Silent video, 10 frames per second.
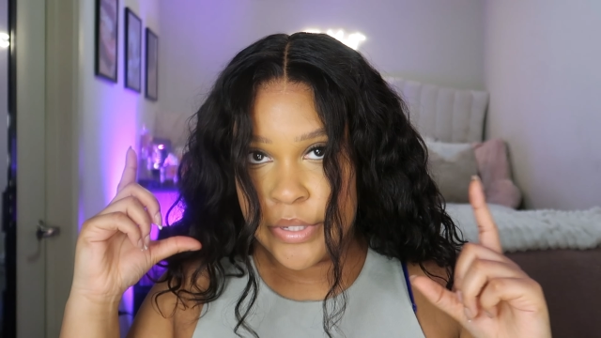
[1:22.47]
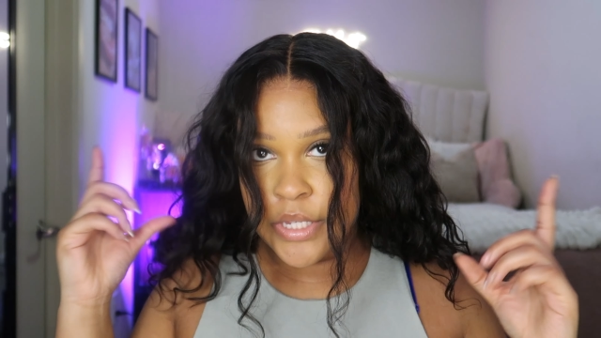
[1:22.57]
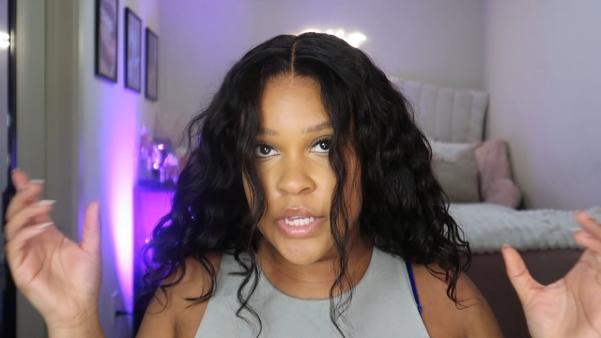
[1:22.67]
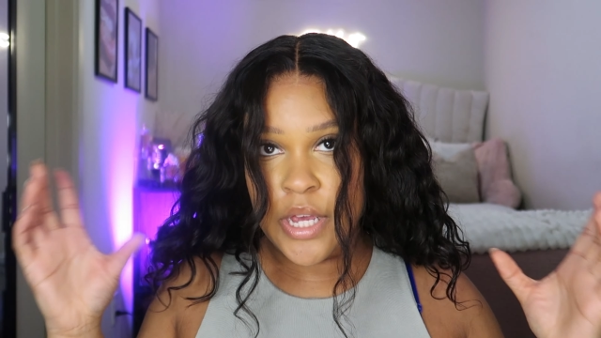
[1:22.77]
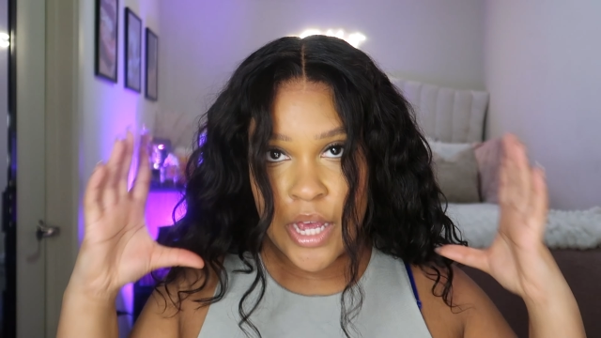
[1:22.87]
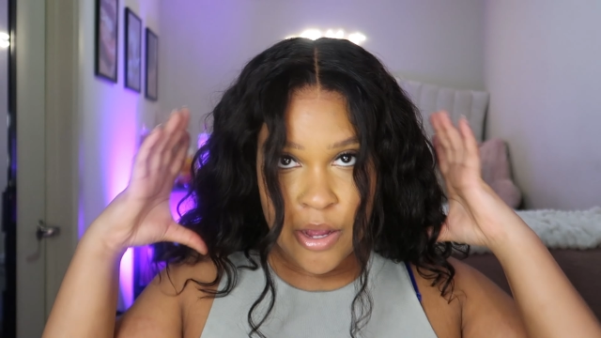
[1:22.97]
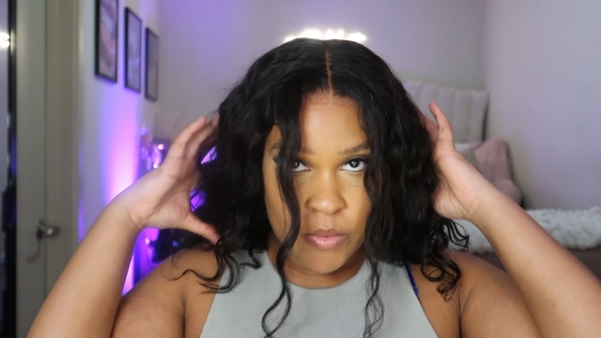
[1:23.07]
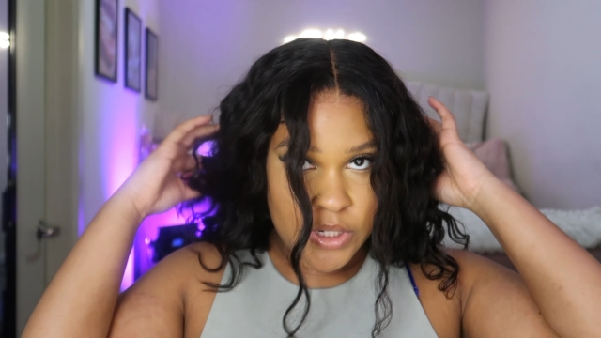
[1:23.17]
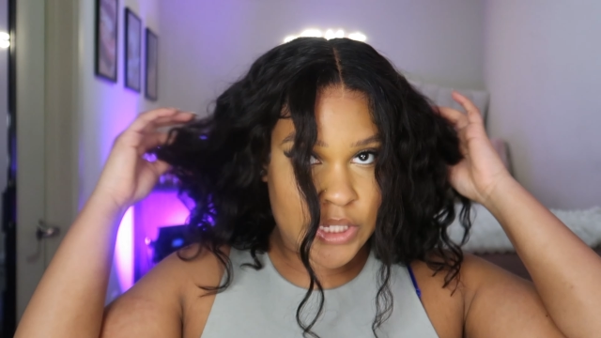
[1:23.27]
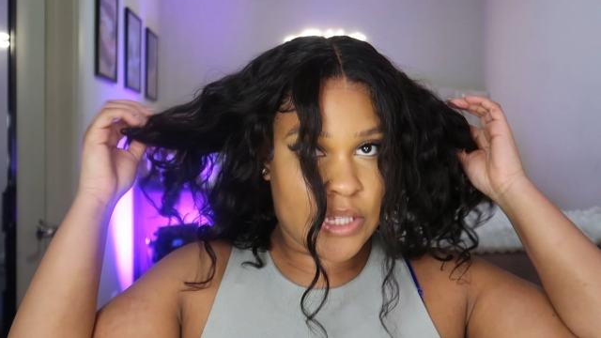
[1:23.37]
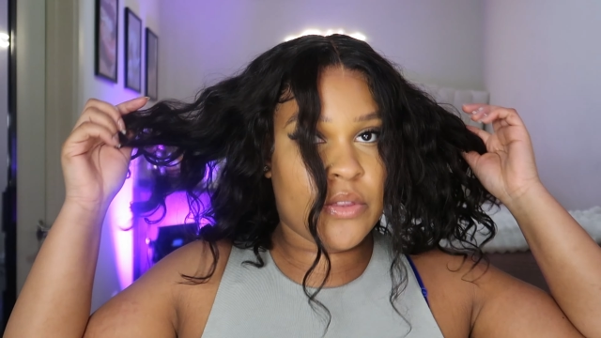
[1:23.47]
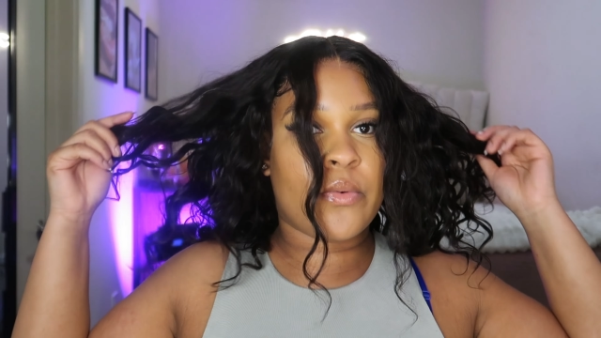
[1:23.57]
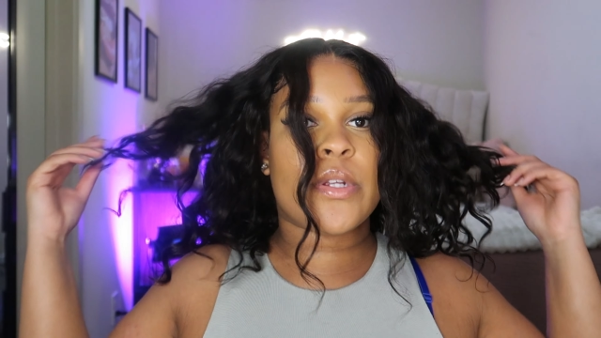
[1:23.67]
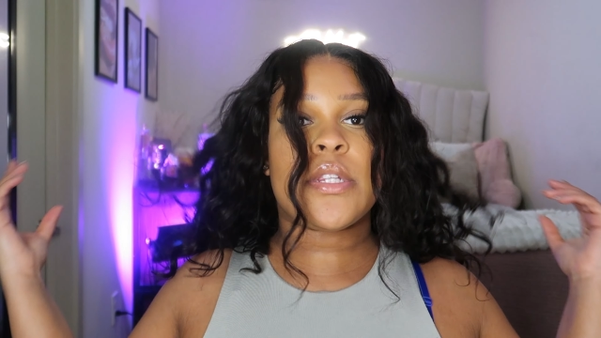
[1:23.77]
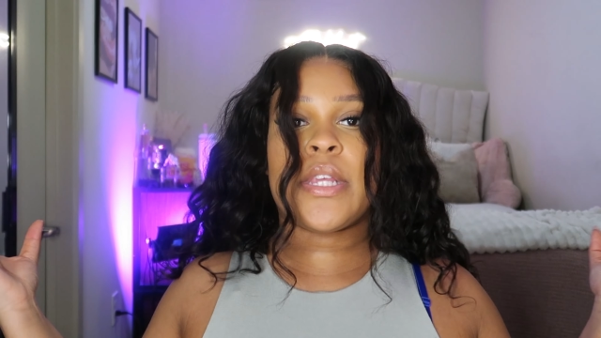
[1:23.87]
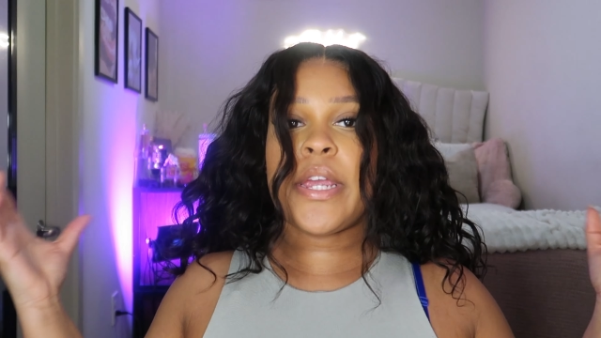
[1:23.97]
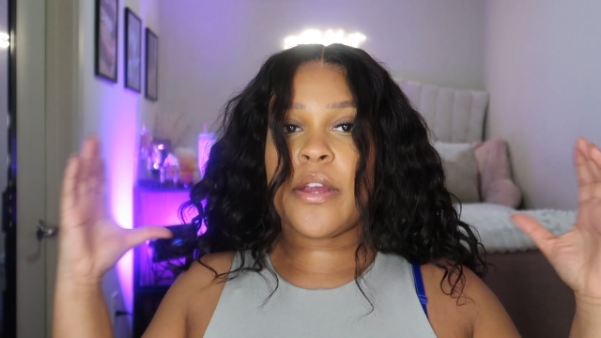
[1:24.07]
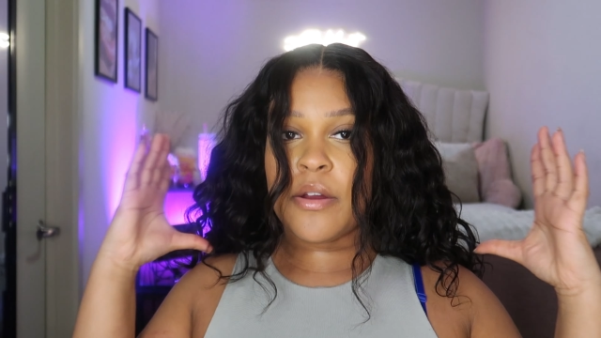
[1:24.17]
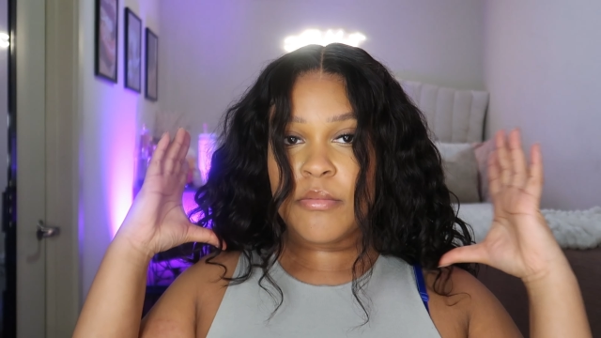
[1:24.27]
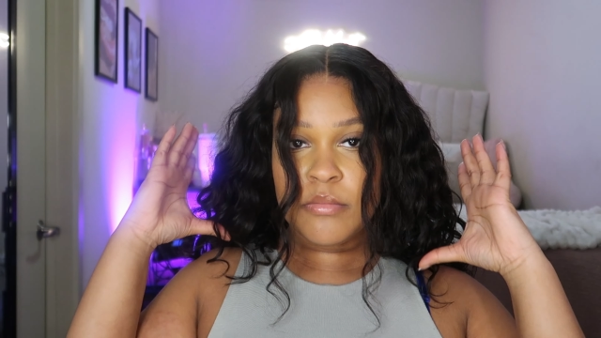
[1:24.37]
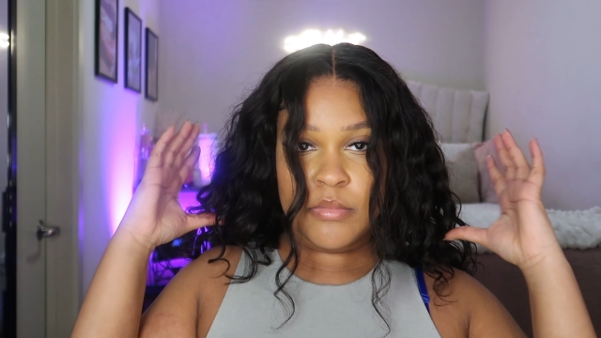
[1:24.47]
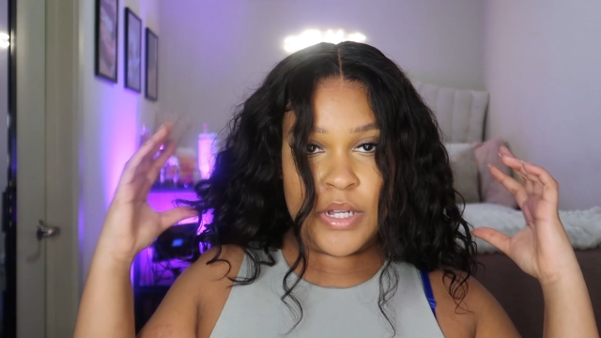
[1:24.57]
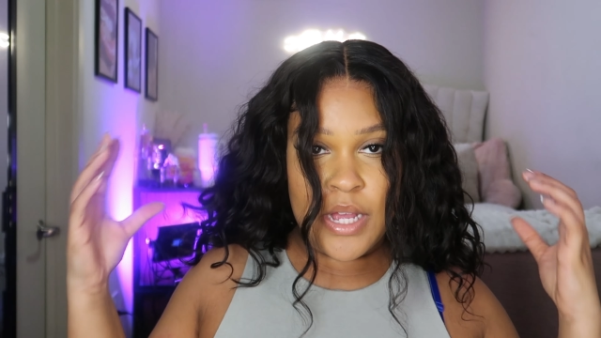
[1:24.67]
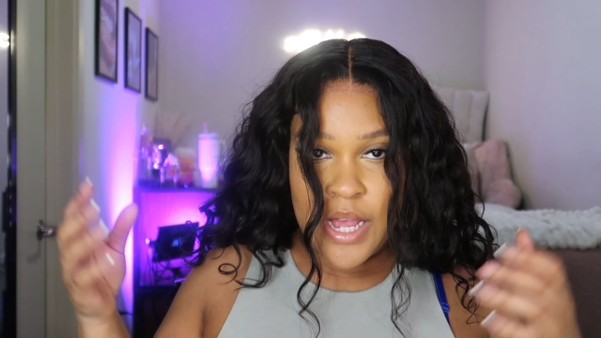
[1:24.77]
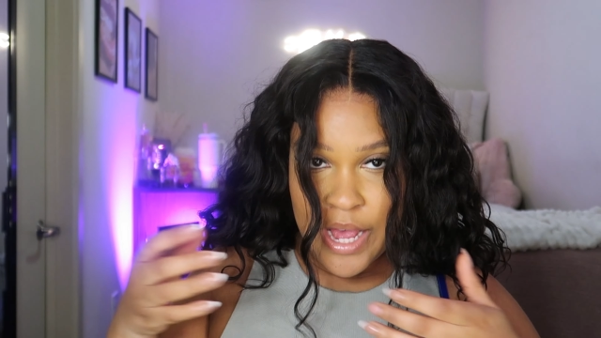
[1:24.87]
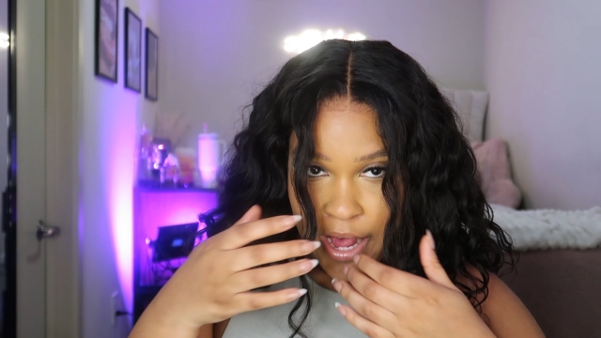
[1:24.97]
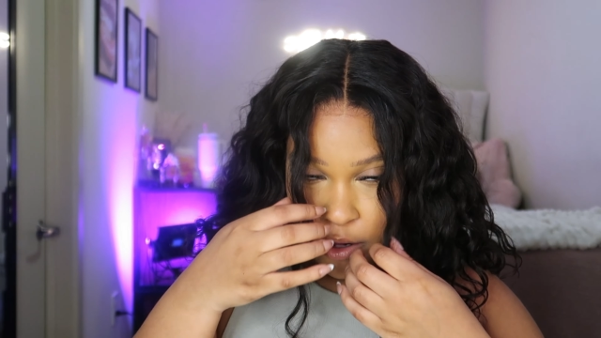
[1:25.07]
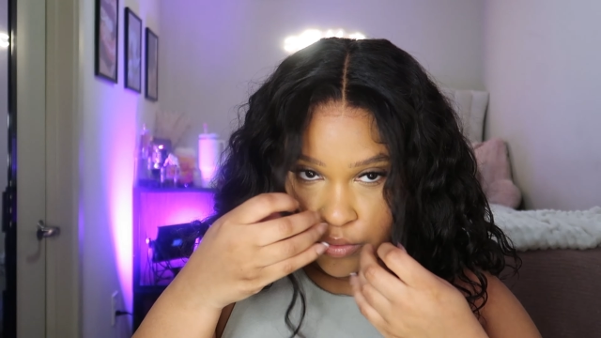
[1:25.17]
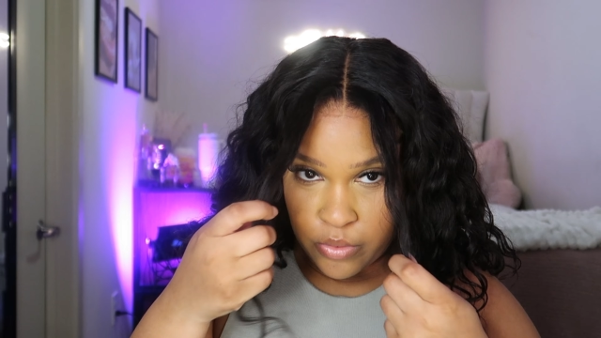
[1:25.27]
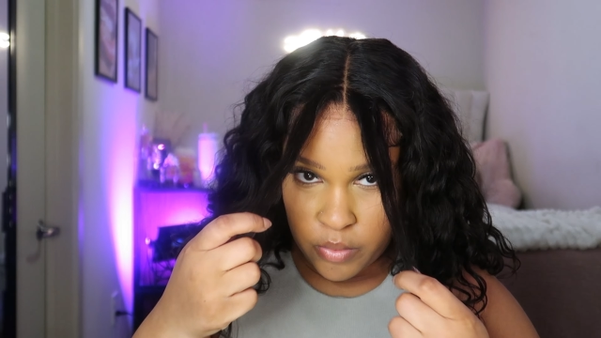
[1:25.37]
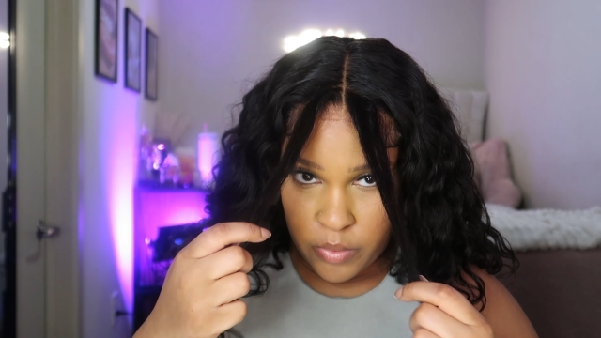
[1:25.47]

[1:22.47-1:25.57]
but I want to get the rest of the hair out the